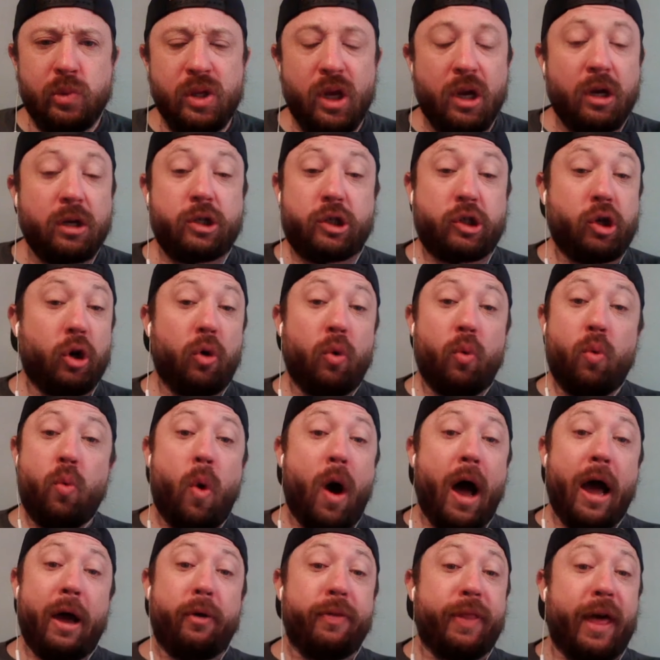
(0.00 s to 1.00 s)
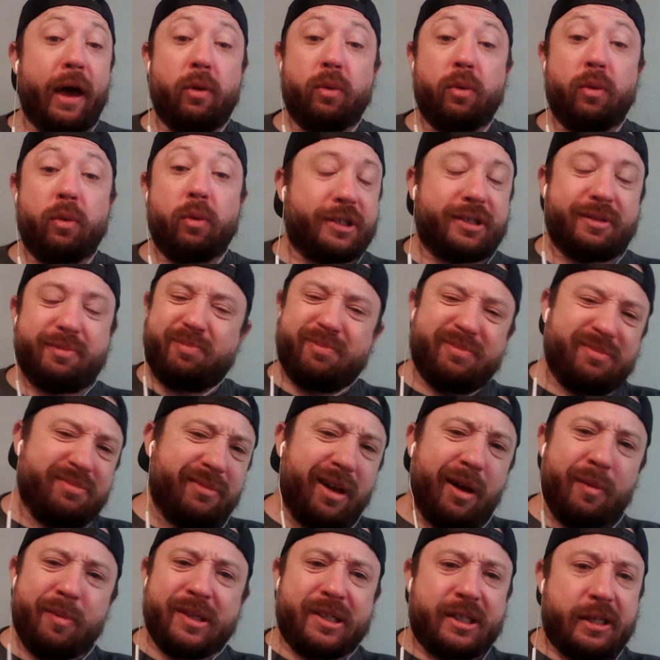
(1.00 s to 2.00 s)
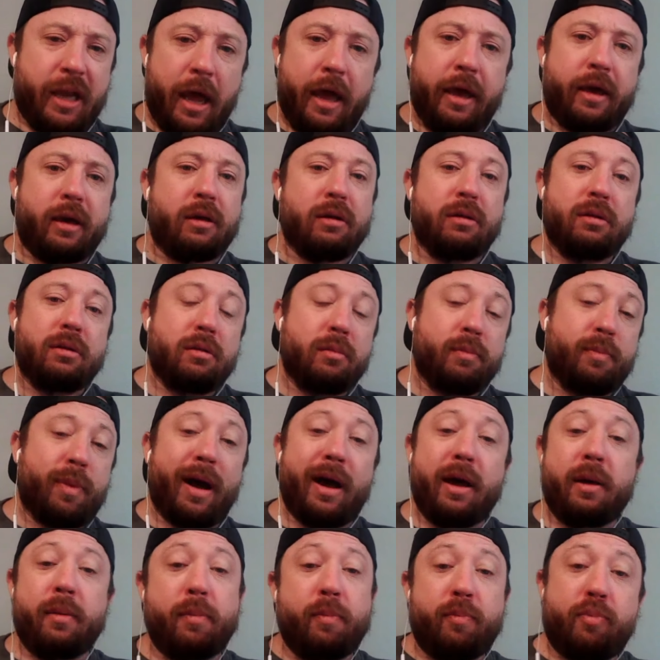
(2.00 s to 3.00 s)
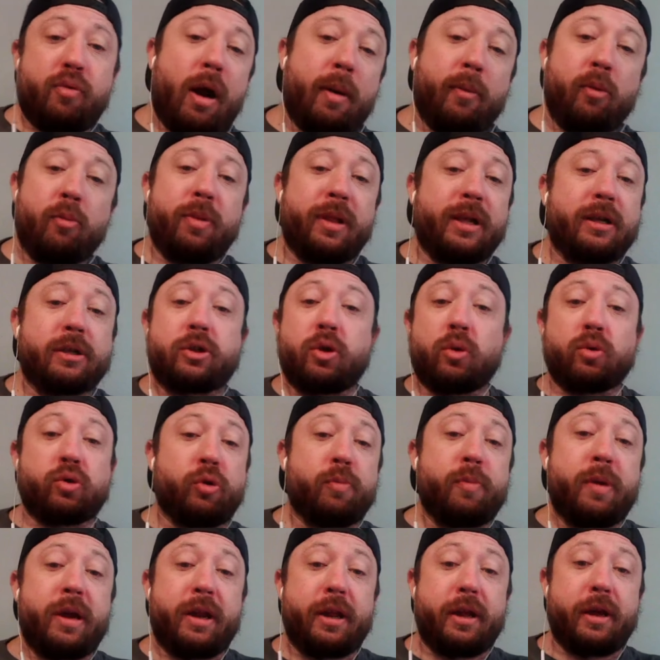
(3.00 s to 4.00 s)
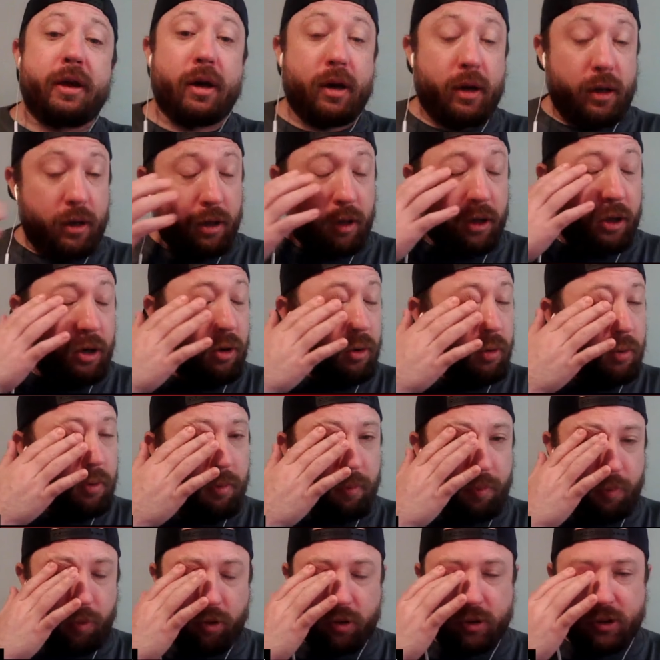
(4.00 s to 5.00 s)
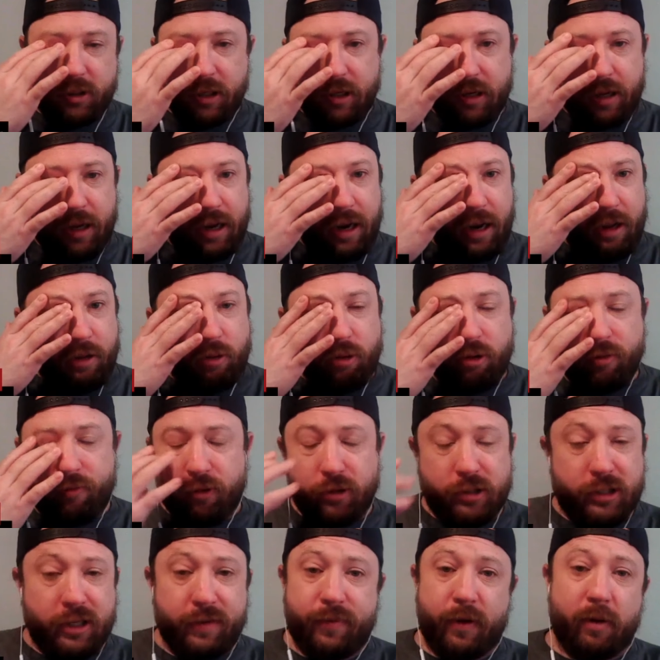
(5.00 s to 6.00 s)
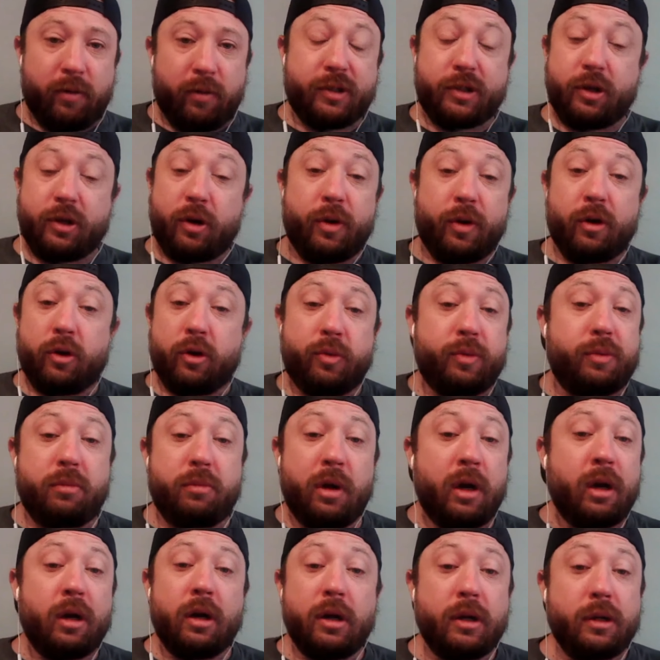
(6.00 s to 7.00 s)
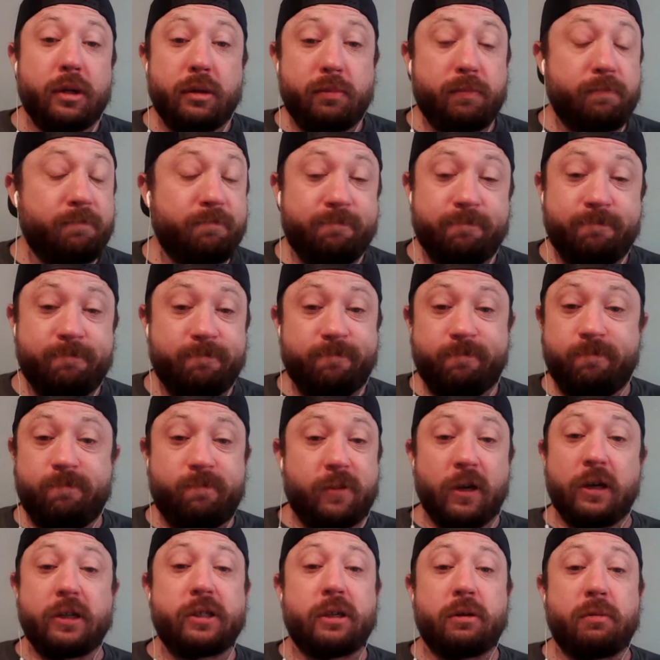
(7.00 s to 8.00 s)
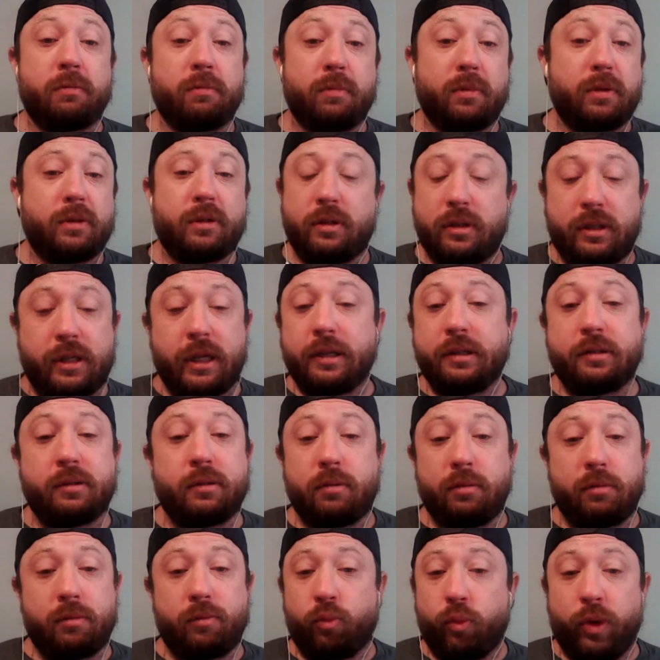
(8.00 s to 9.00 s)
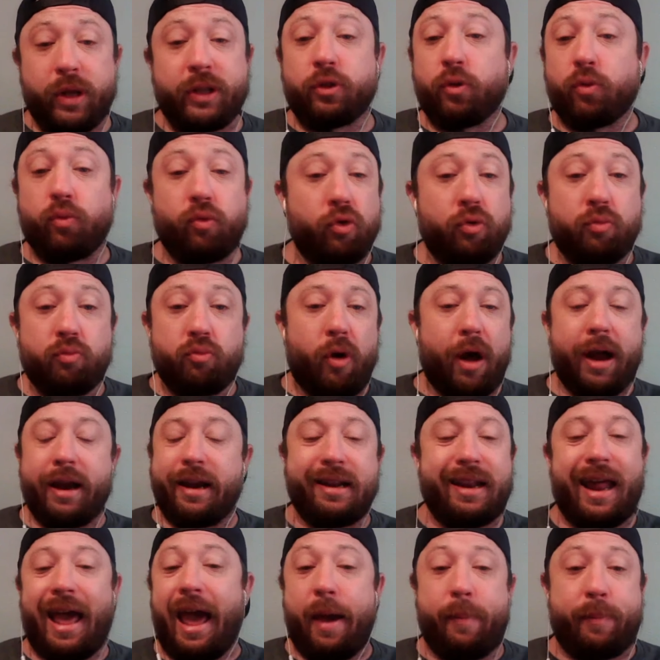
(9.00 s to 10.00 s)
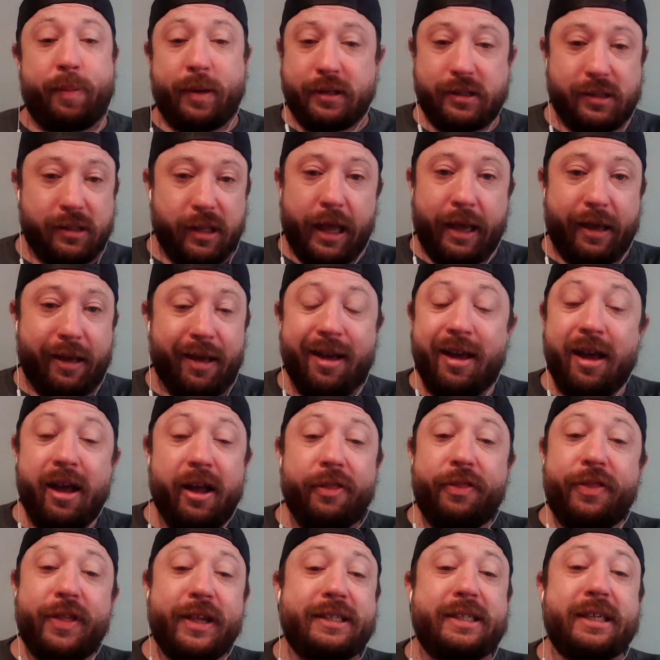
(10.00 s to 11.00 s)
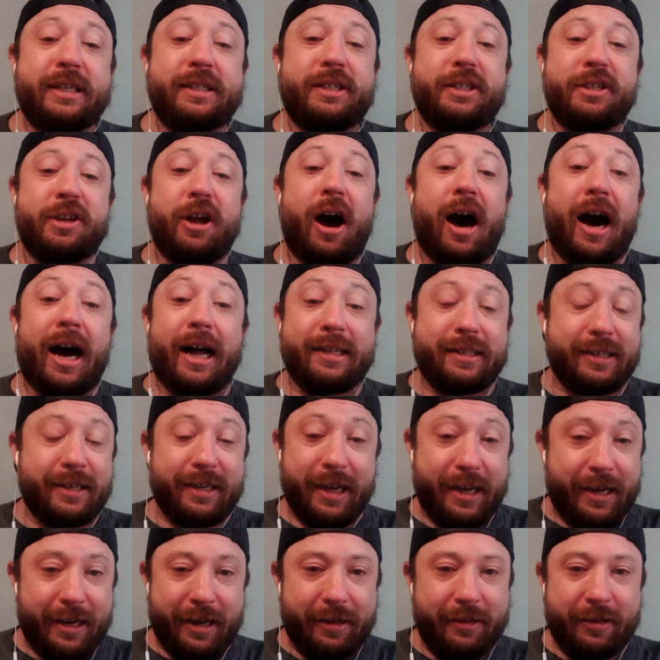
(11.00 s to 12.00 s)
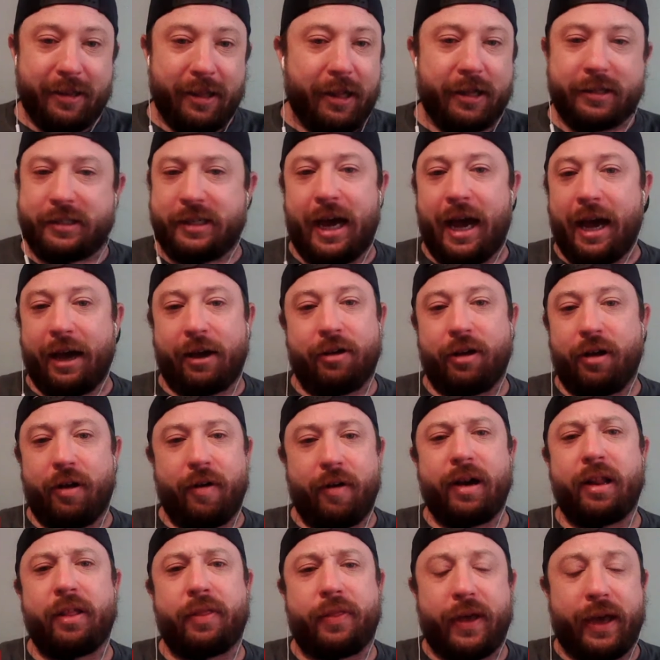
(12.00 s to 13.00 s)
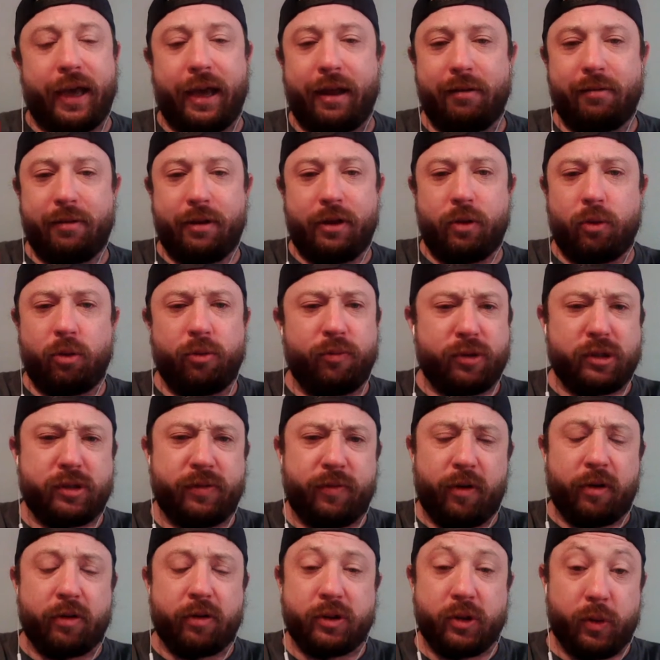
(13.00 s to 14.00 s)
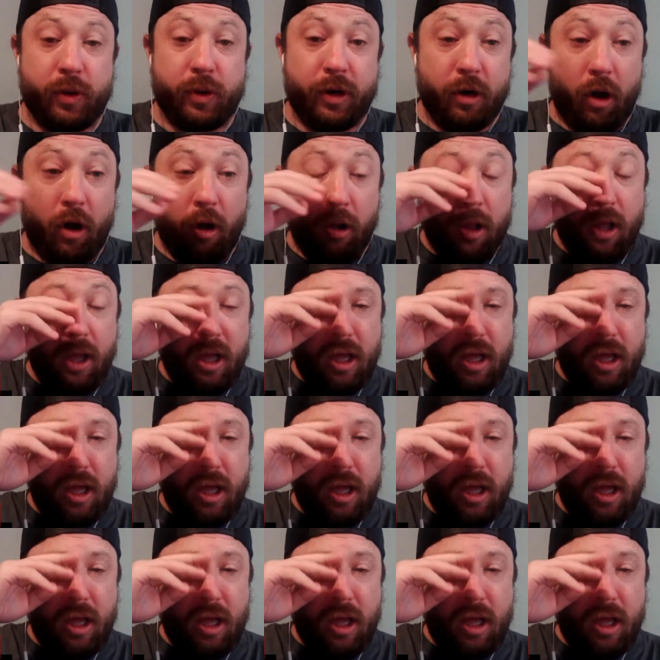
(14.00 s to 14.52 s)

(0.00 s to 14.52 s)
So while that was a mistake by probably a social media, you know, person at University of Arizona who doesn't didn't read the room right, it happens. Like, this is not an attack or anything at University of Arizona at all.